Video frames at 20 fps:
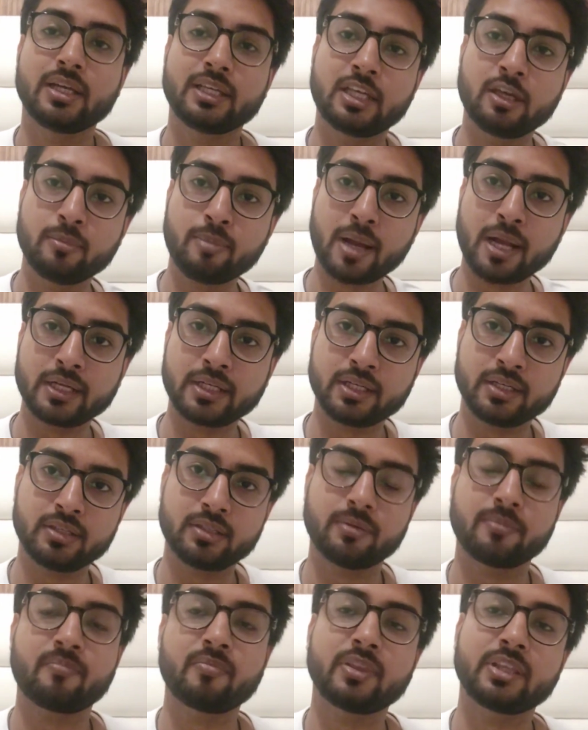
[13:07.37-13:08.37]
Keep at
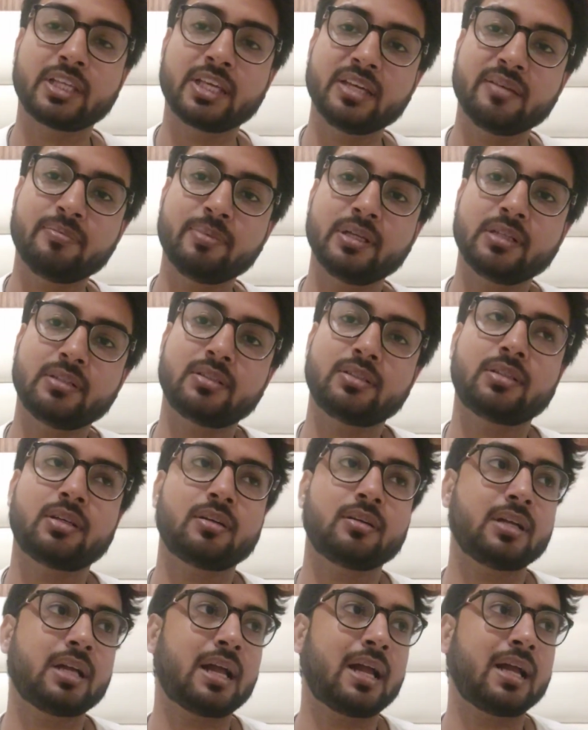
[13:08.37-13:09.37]
it, keep it,
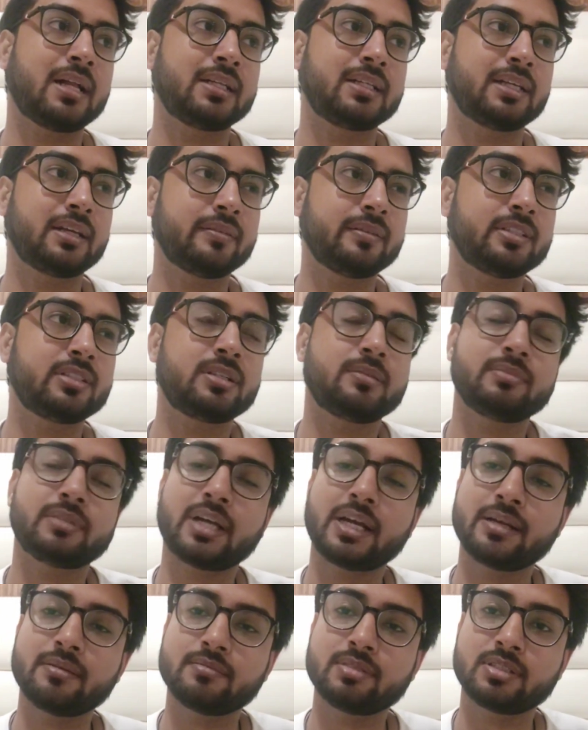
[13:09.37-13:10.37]
and give it some
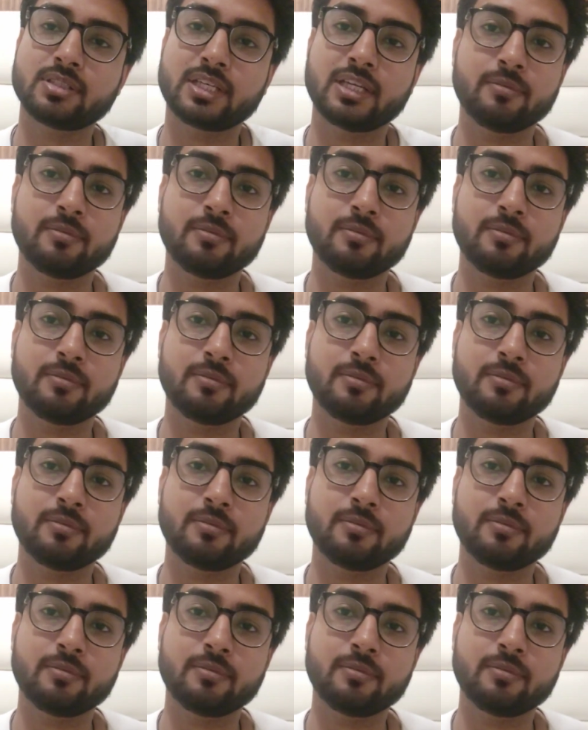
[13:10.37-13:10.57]
time.